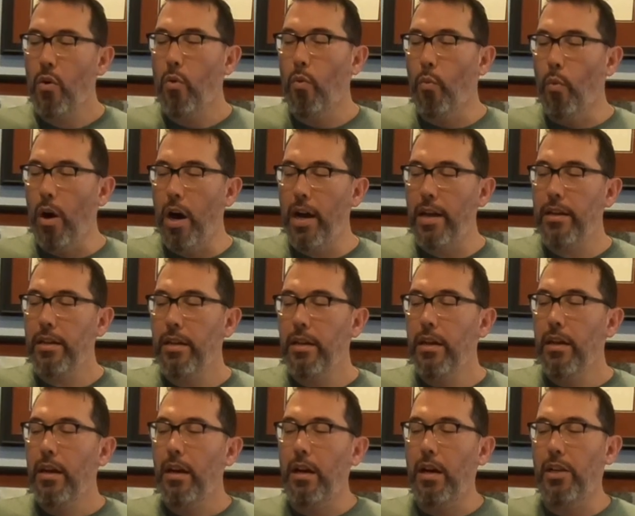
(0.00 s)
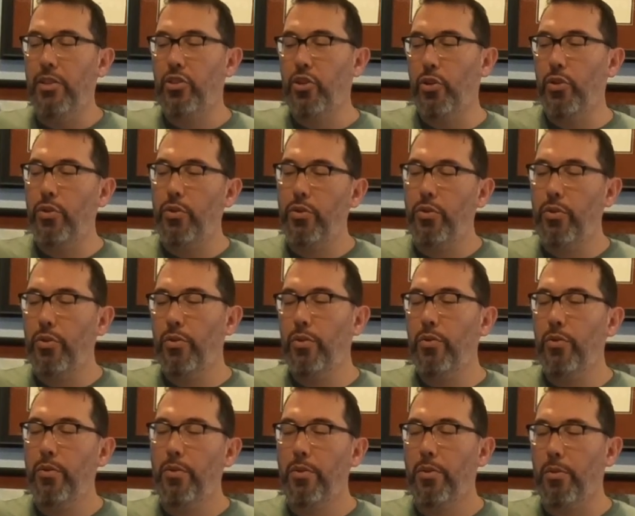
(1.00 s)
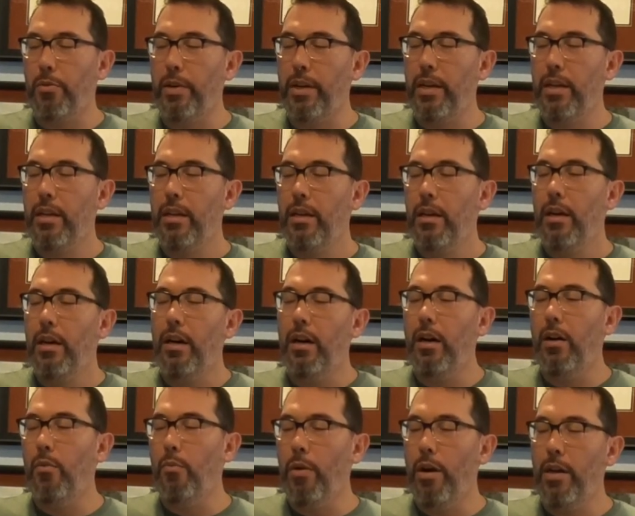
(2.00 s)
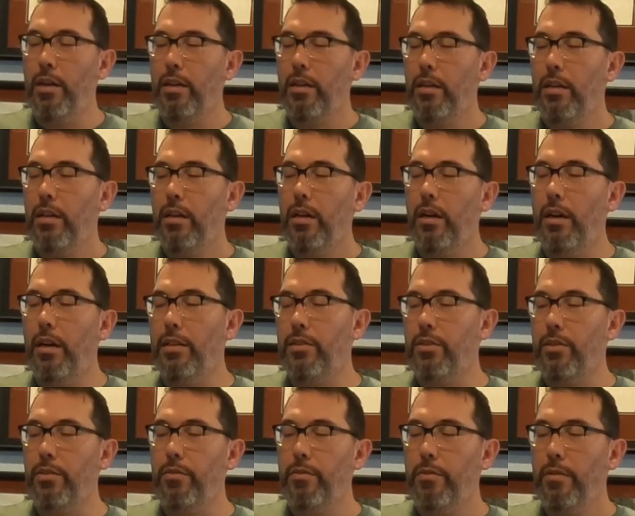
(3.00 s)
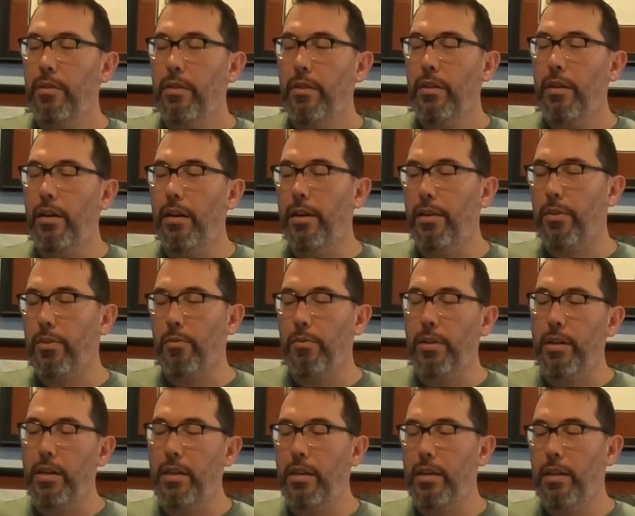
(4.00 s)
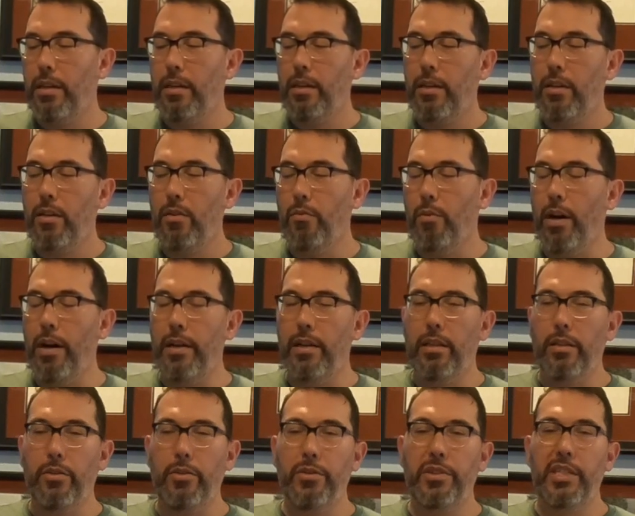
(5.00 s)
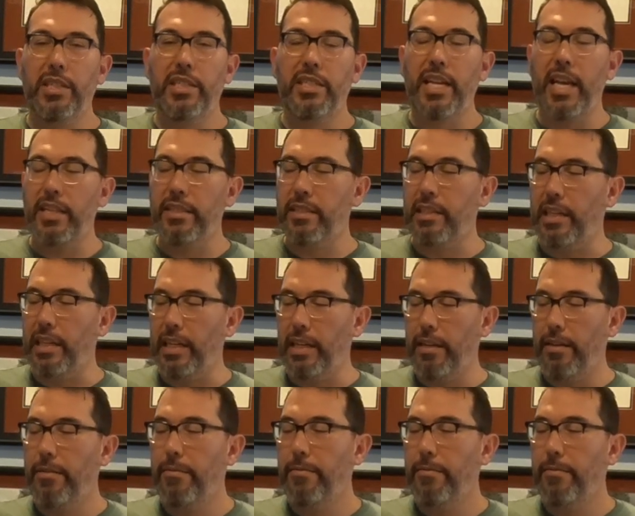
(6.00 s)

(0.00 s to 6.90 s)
1, 2, 3. 1, 2, 3, 1. lose intensity.